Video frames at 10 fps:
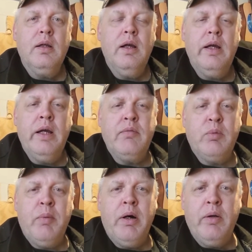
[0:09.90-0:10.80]
Hey
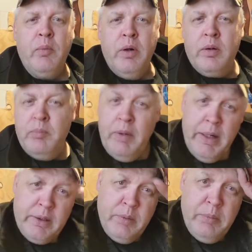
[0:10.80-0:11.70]
everybody, welcome
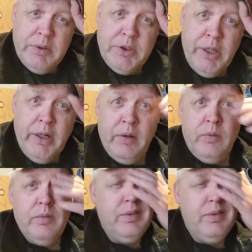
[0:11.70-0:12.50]
back to my channel.